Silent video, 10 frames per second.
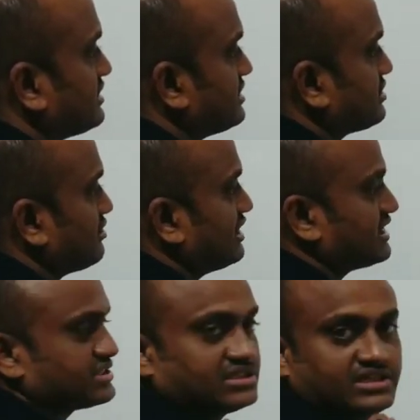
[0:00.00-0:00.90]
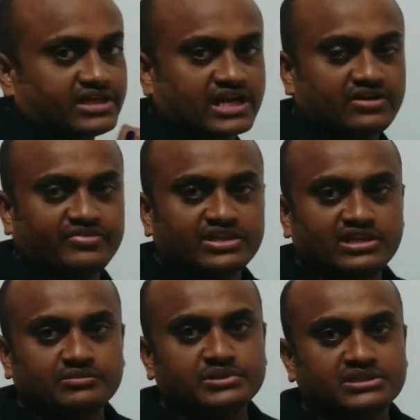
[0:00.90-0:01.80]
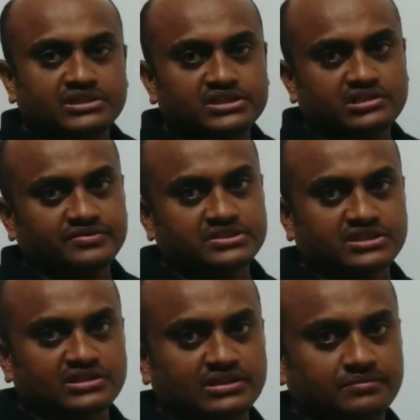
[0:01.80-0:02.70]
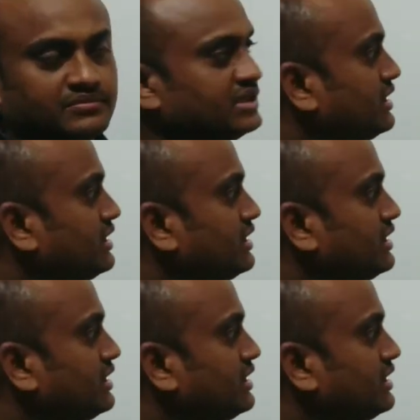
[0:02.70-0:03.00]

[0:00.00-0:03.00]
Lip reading: This is called as the graphical representation of a signal,